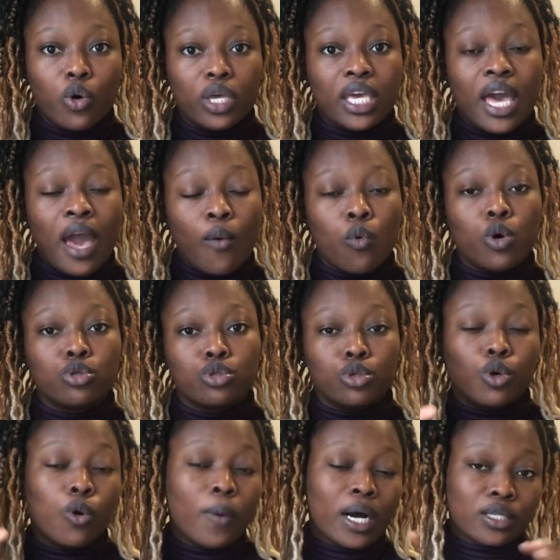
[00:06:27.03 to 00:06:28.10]
okay, I want to
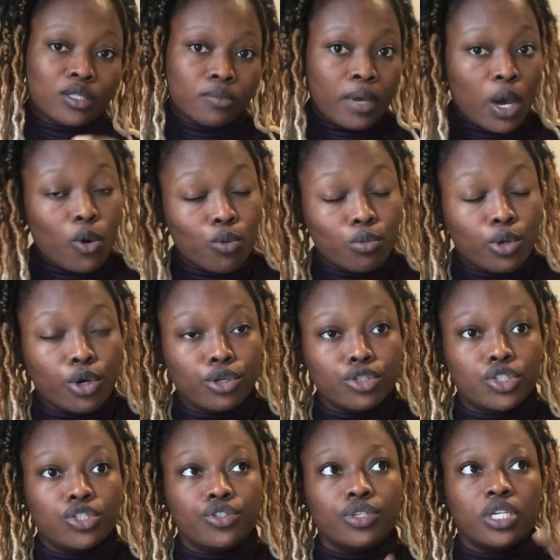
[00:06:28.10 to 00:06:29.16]
go back to my home
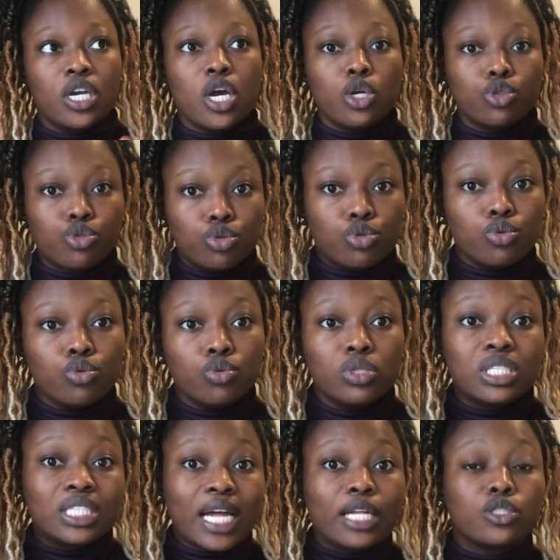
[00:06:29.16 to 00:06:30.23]
country to
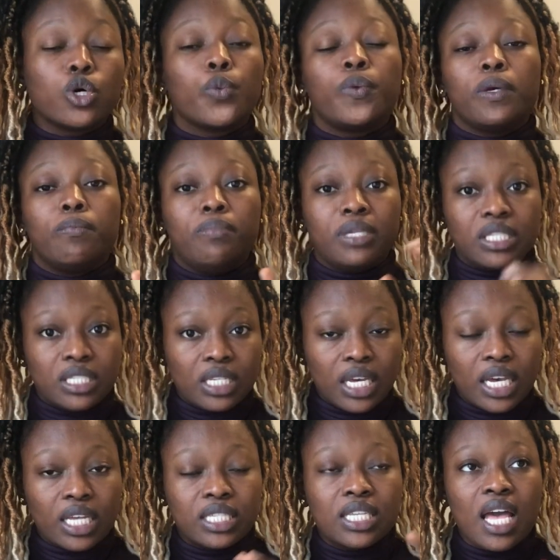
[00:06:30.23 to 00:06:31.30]
start up a
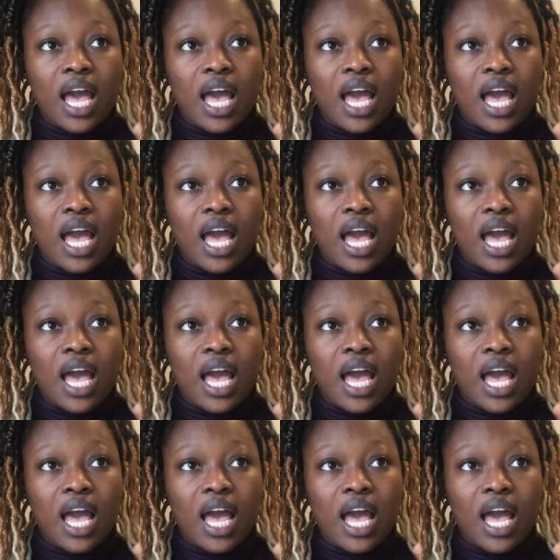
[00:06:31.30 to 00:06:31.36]
business.